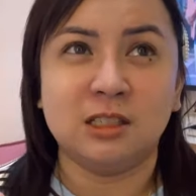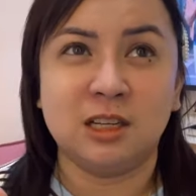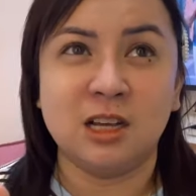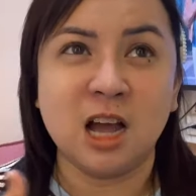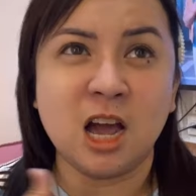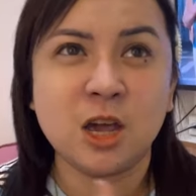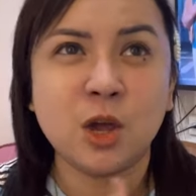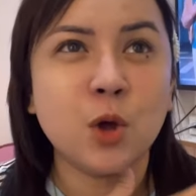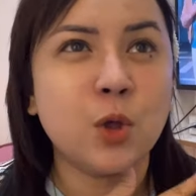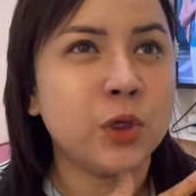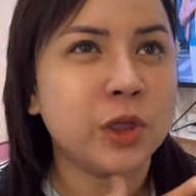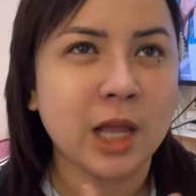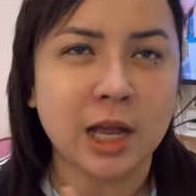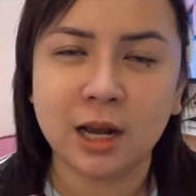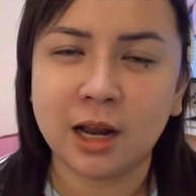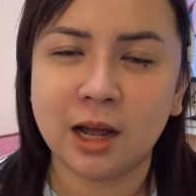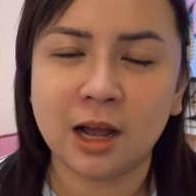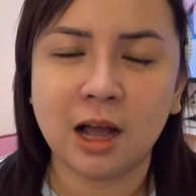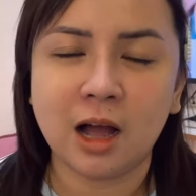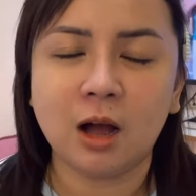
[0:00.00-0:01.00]
Ngayon
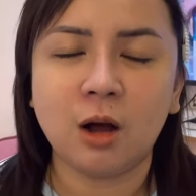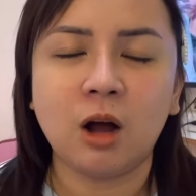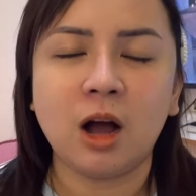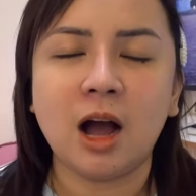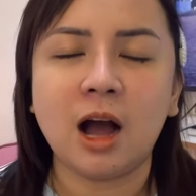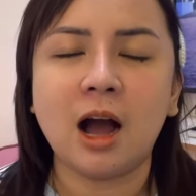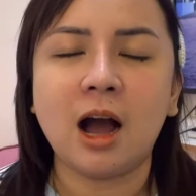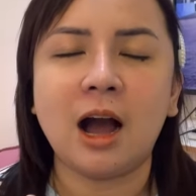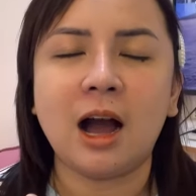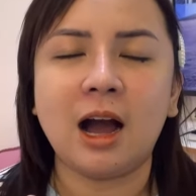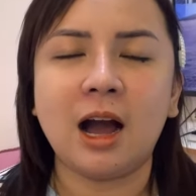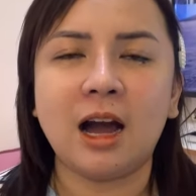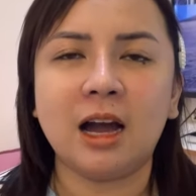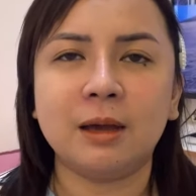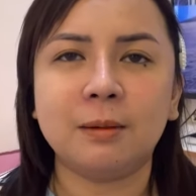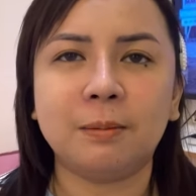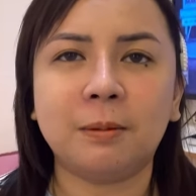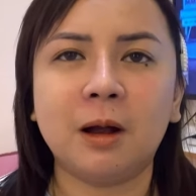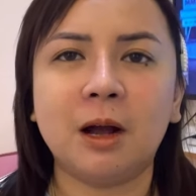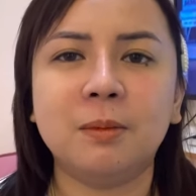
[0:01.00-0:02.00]
talaga,
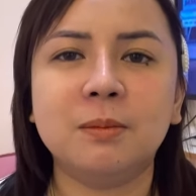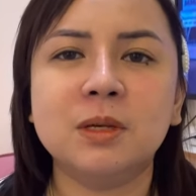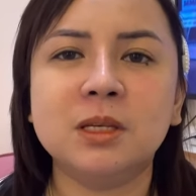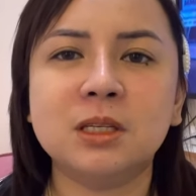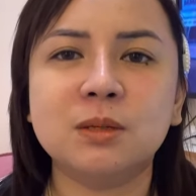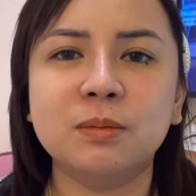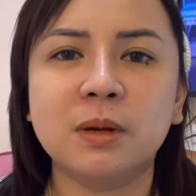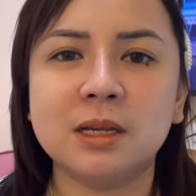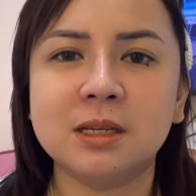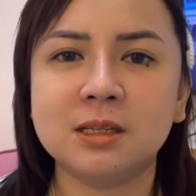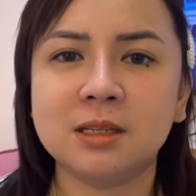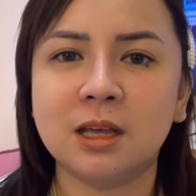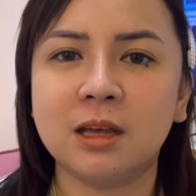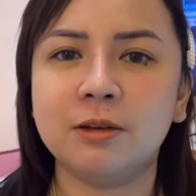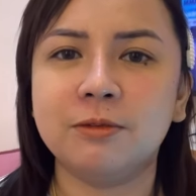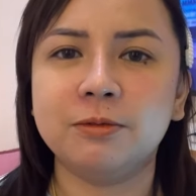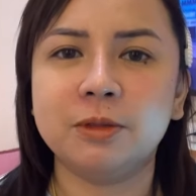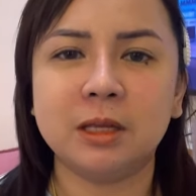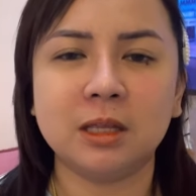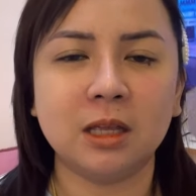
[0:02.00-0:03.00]
I promise
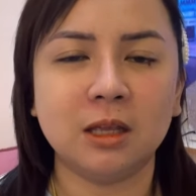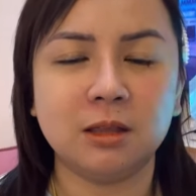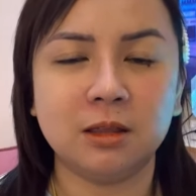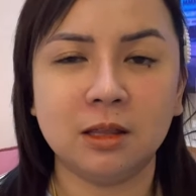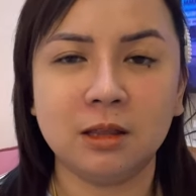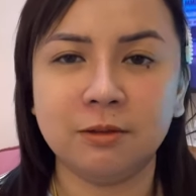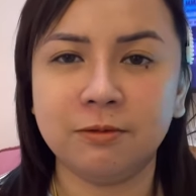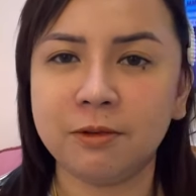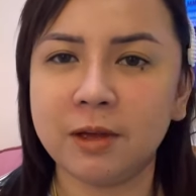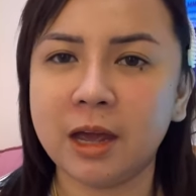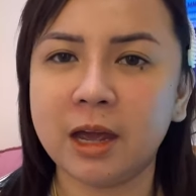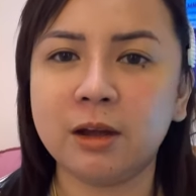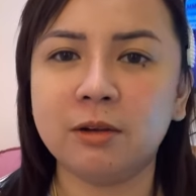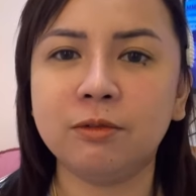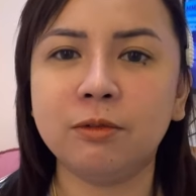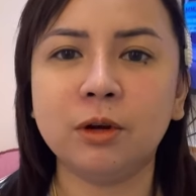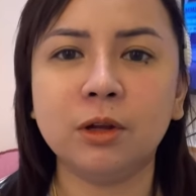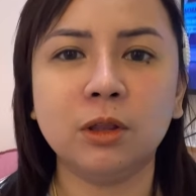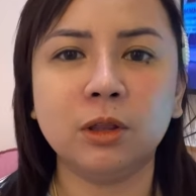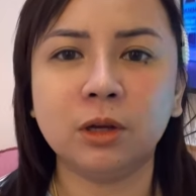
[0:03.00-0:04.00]
myself that if
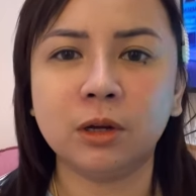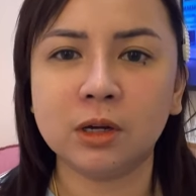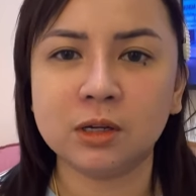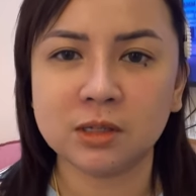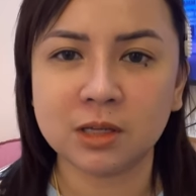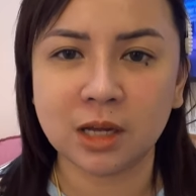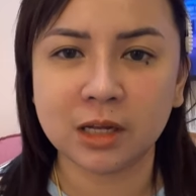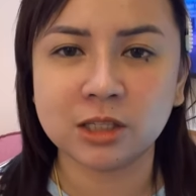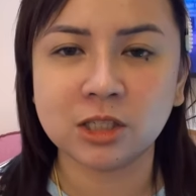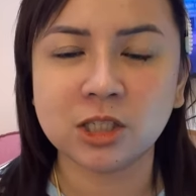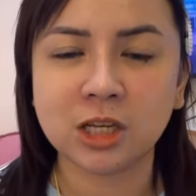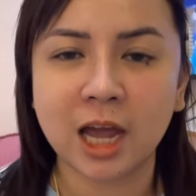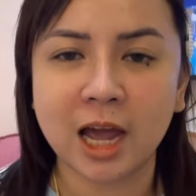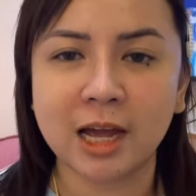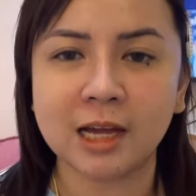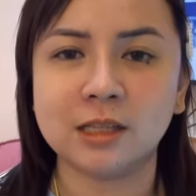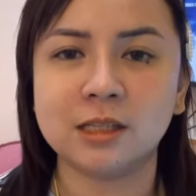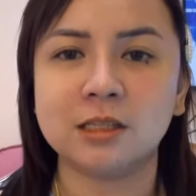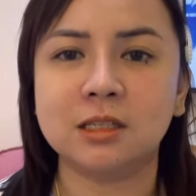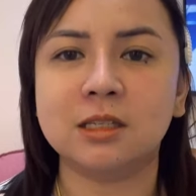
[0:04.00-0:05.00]
ever there's a
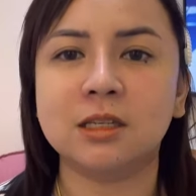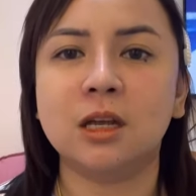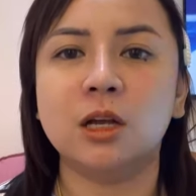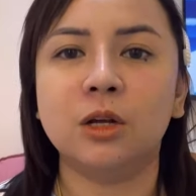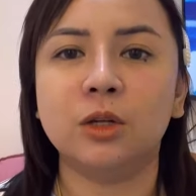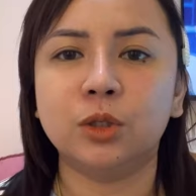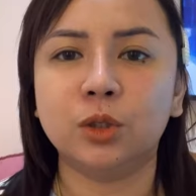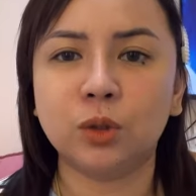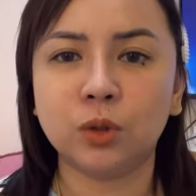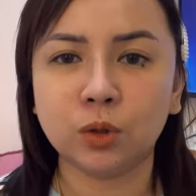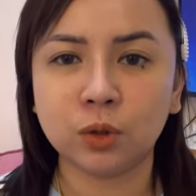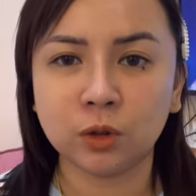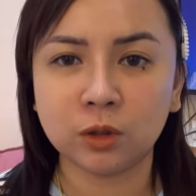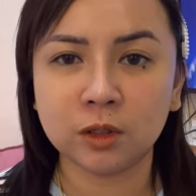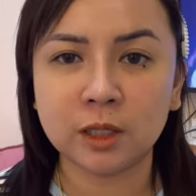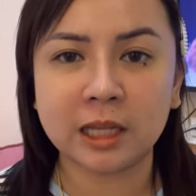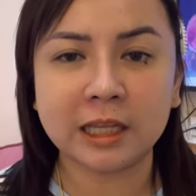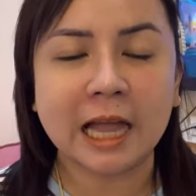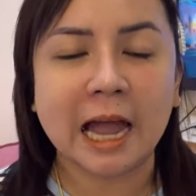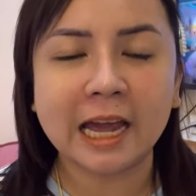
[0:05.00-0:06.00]
chance
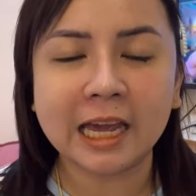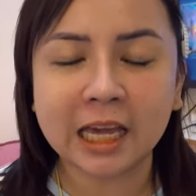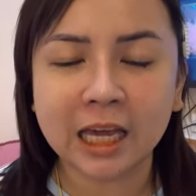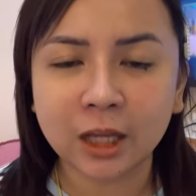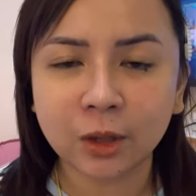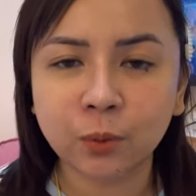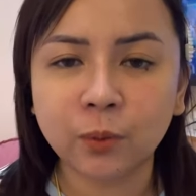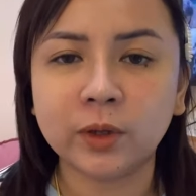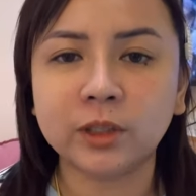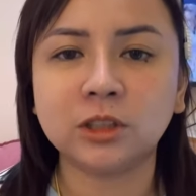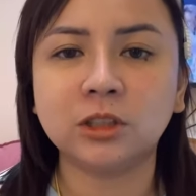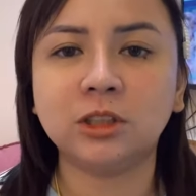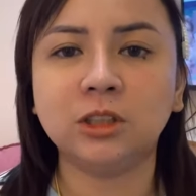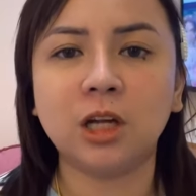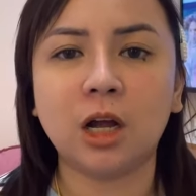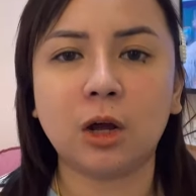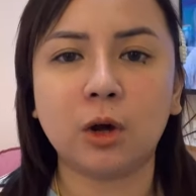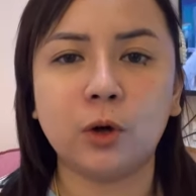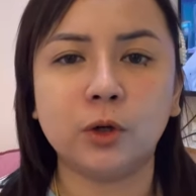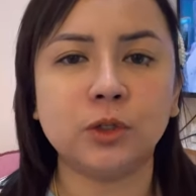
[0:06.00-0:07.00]
that I can watch the
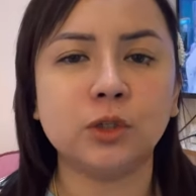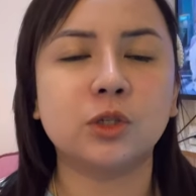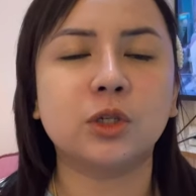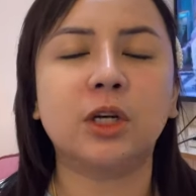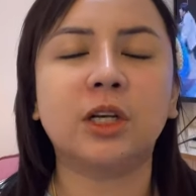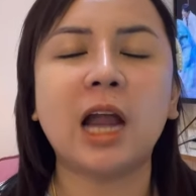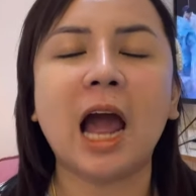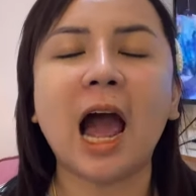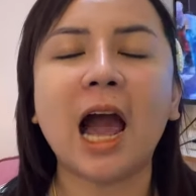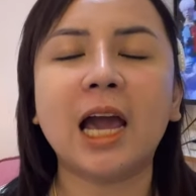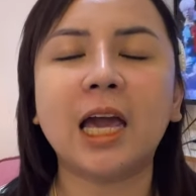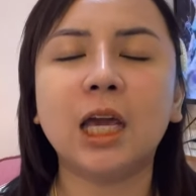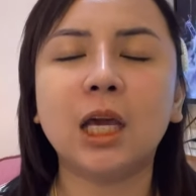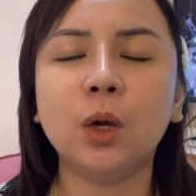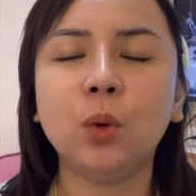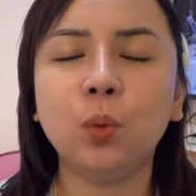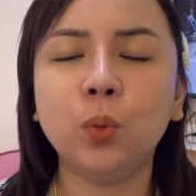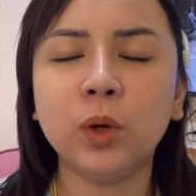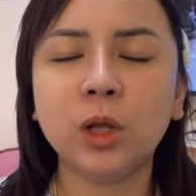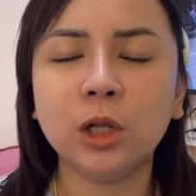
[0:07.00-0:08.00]
concert, I
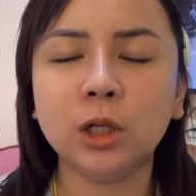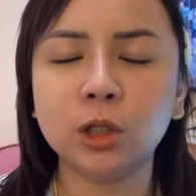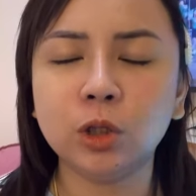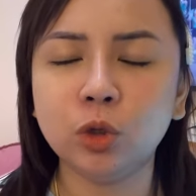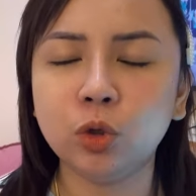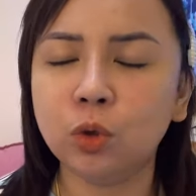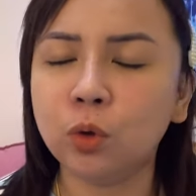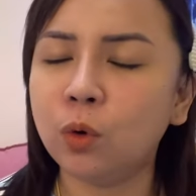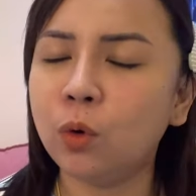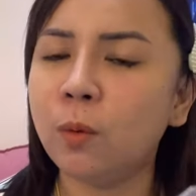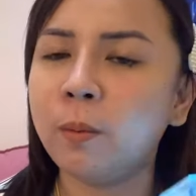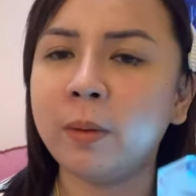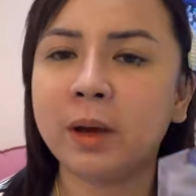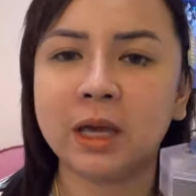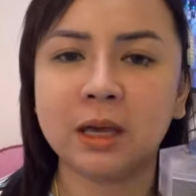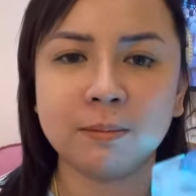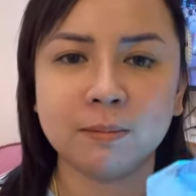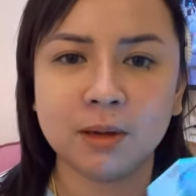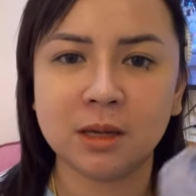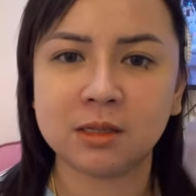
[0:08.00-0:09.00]
will do
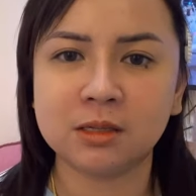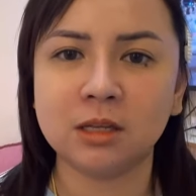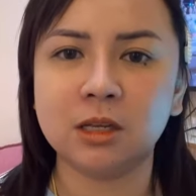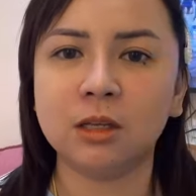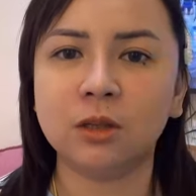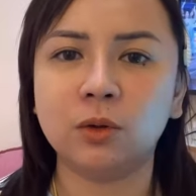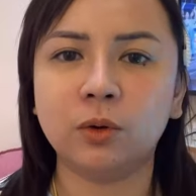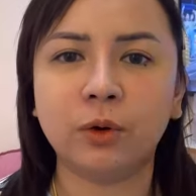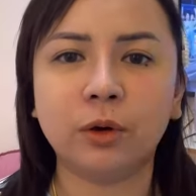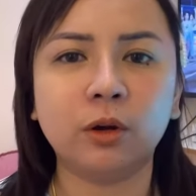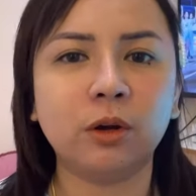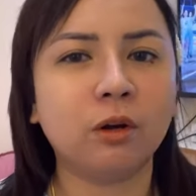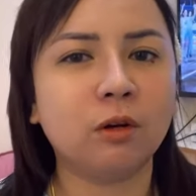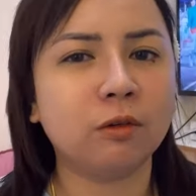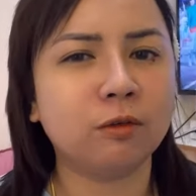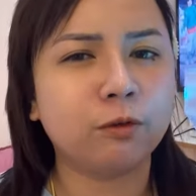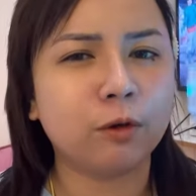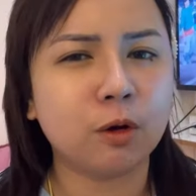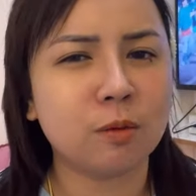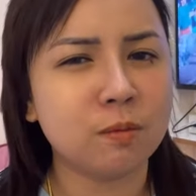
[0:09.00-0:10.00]
my best in order
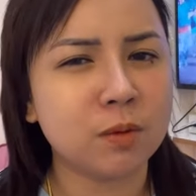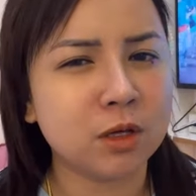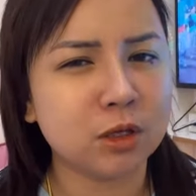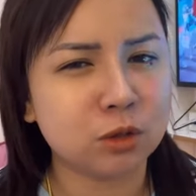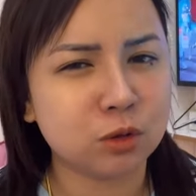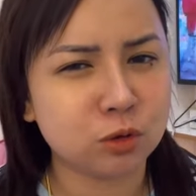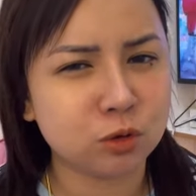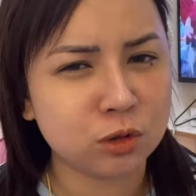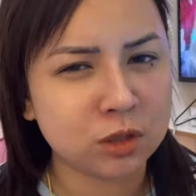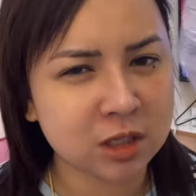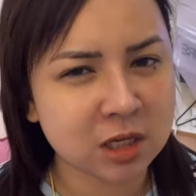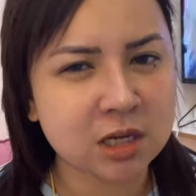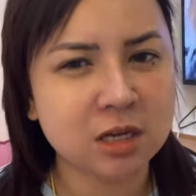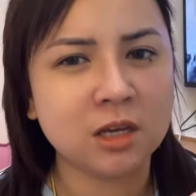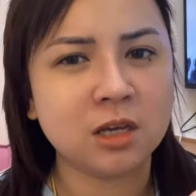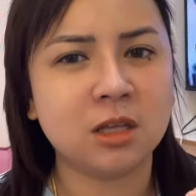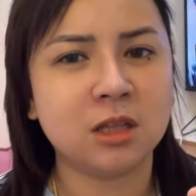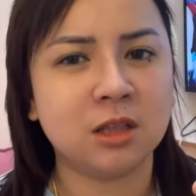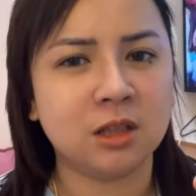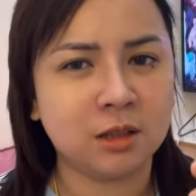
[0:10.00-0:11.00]
for me to see